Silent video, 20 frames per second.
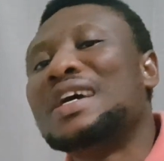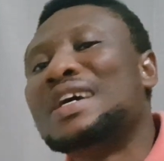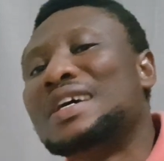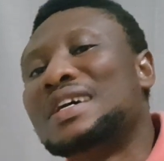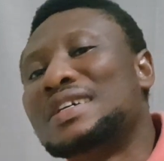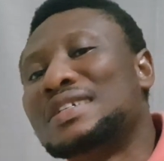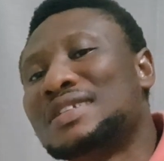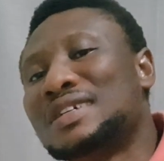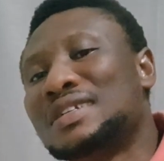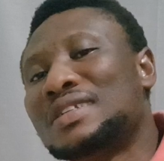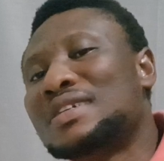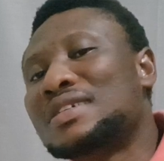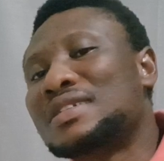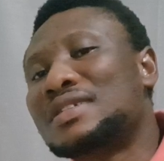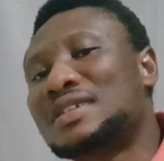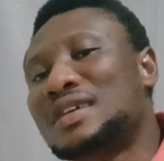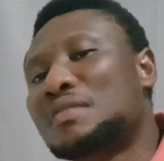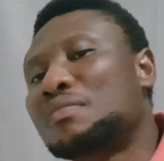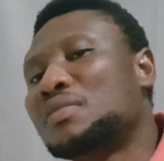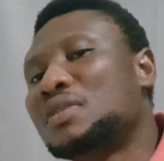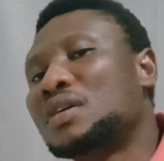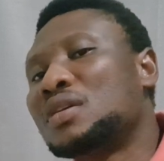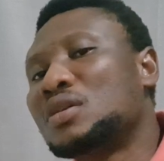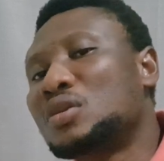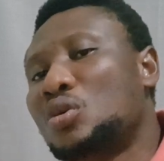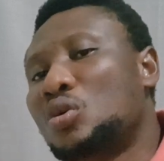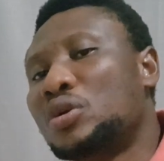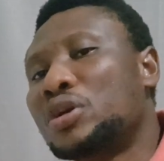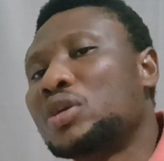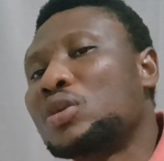Is it the same thing
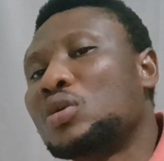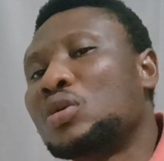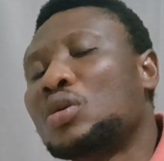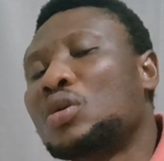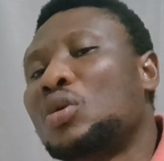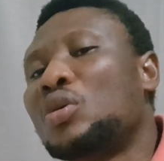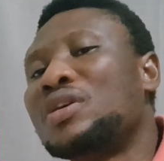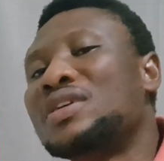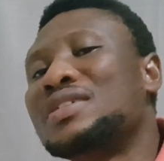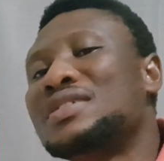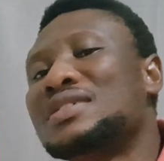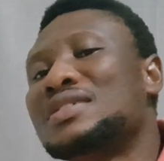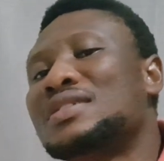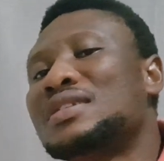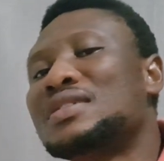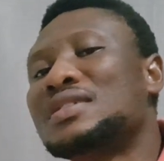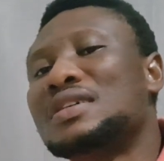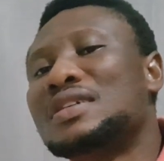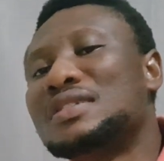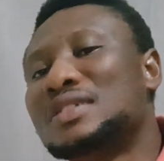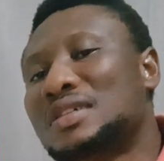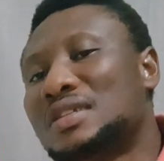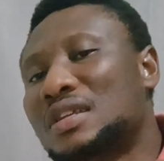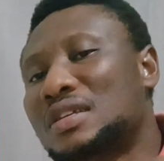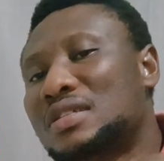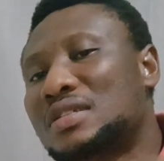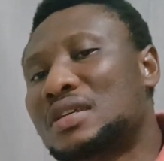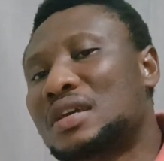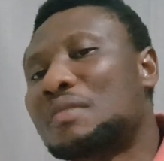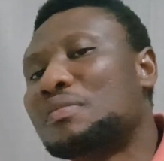going on, or is it the
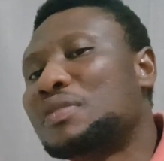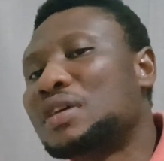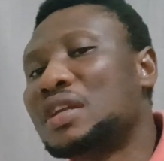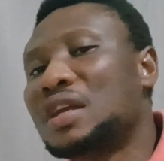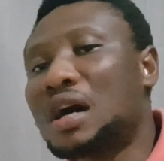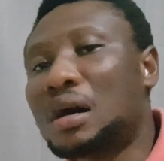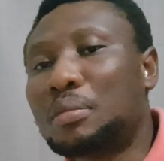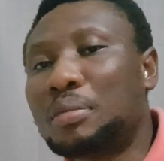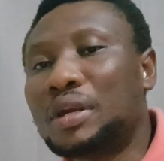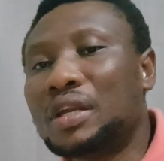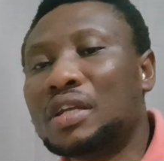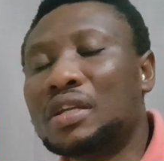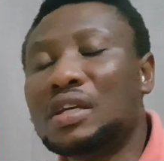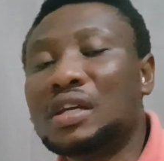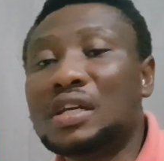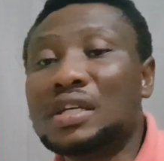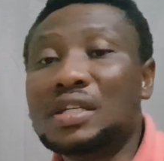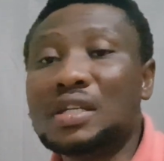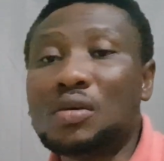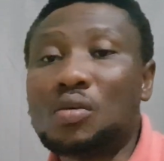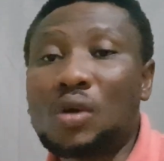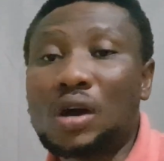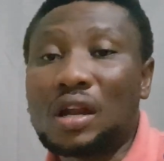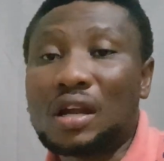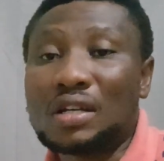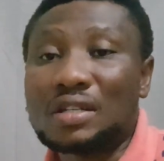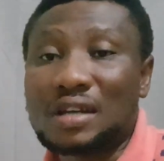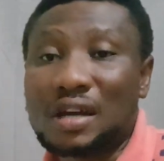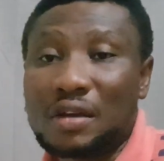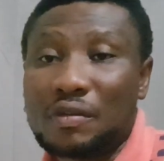same thing happening in the
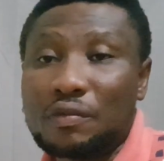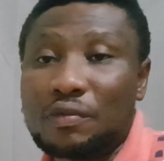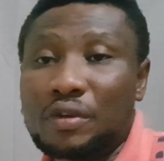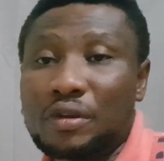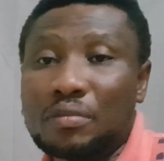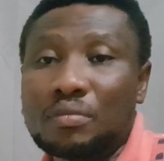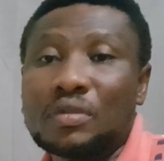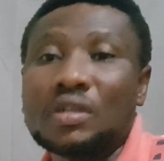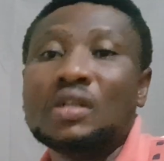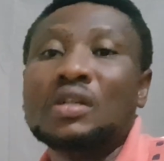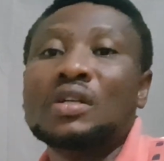1-hour time frame?